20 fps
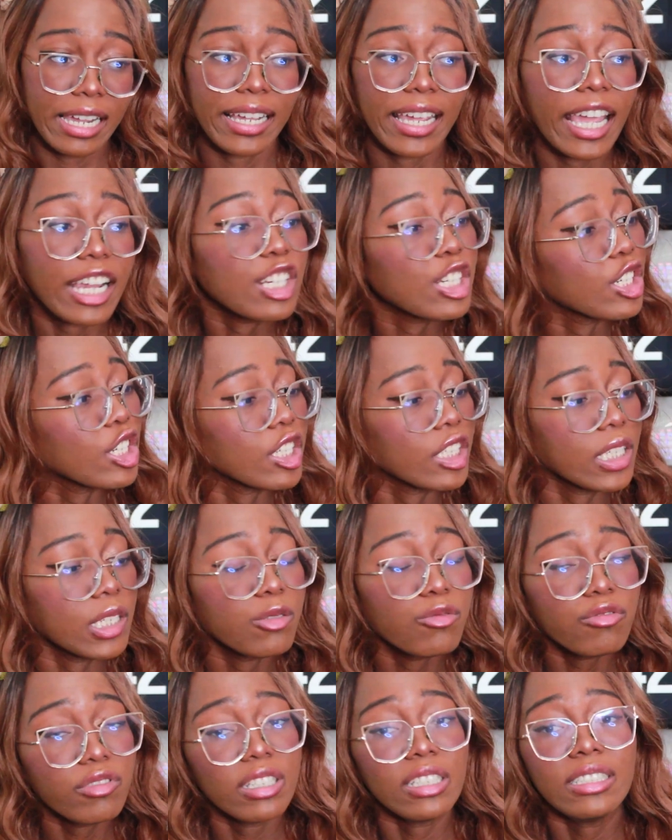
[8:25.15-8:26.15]
It
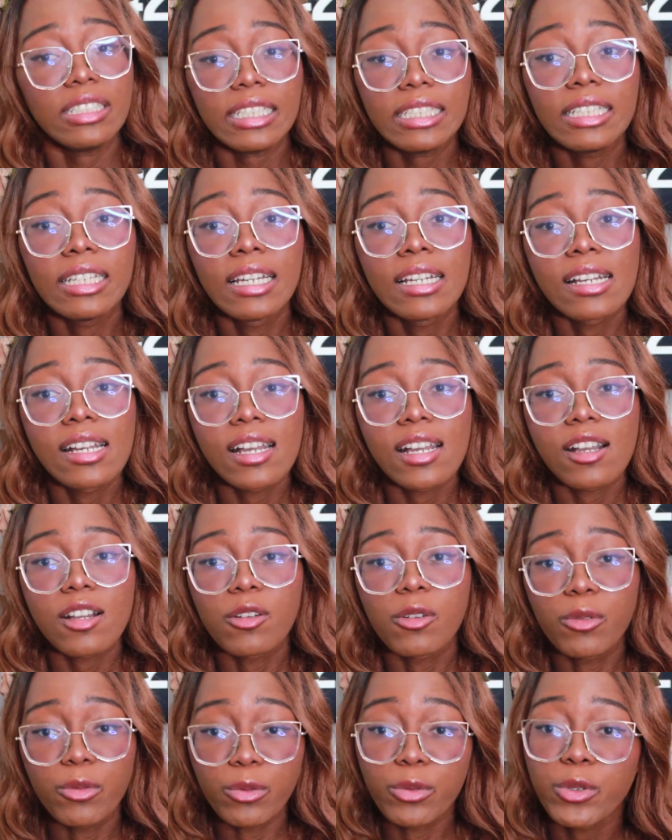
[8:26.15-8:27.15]
actually really
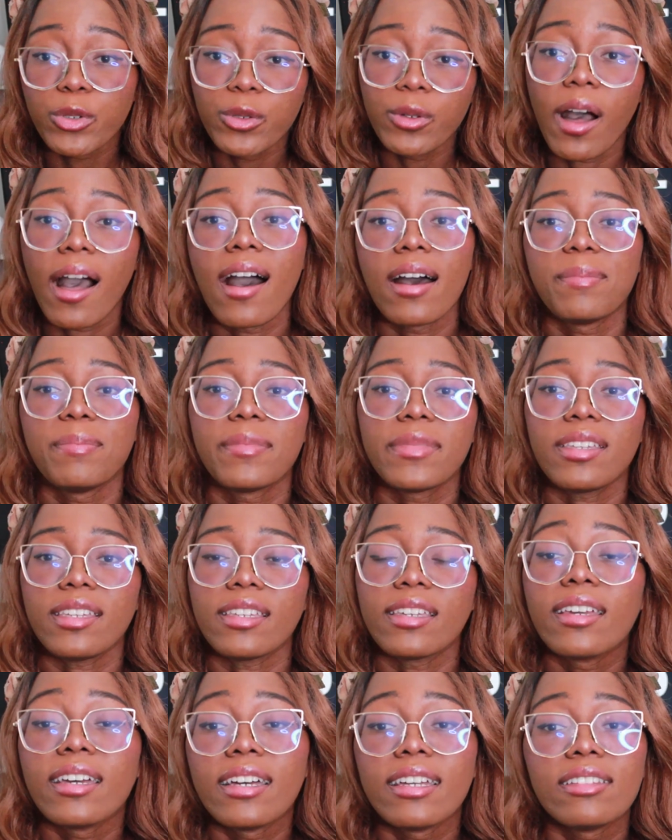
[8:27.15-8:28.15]
grew on
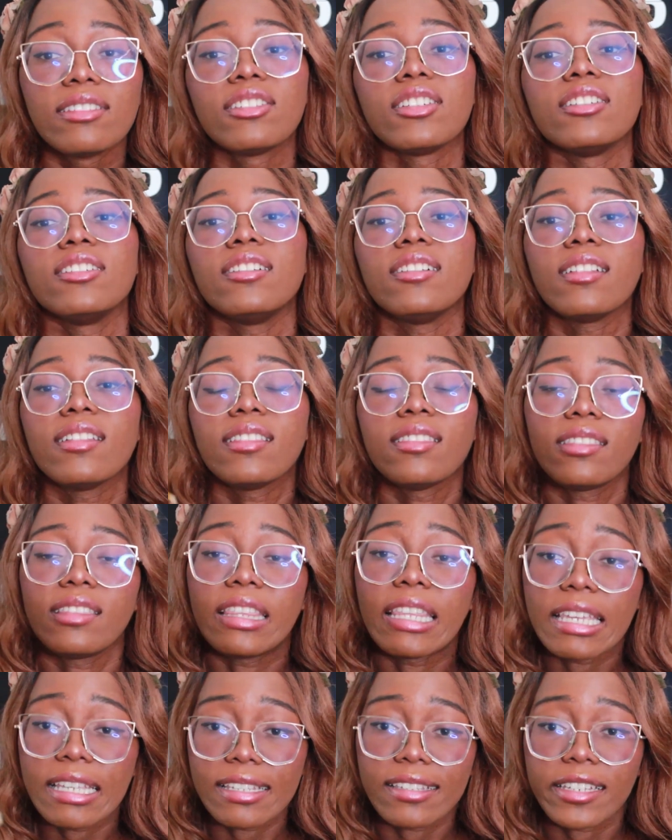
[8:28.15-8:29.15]
me until
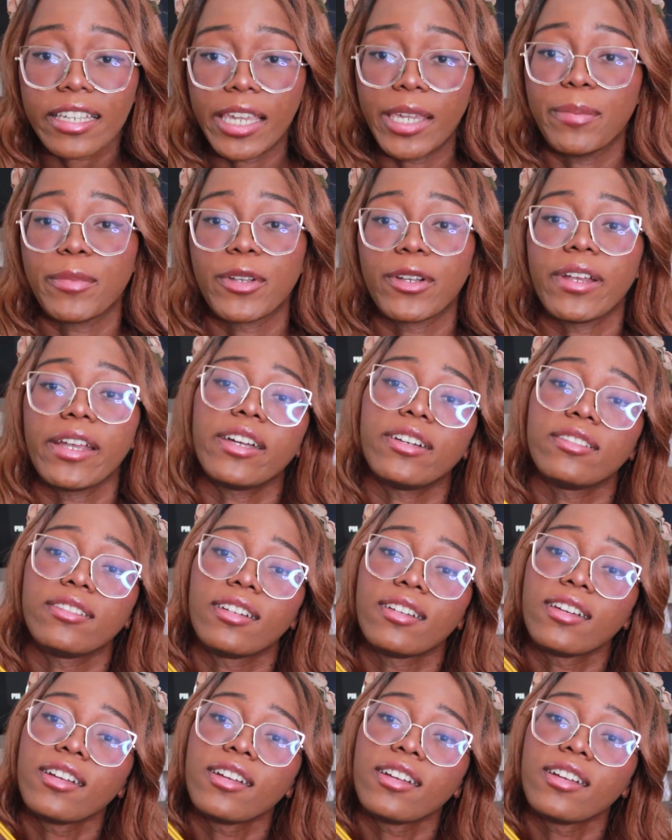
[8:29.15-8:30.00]
this came around.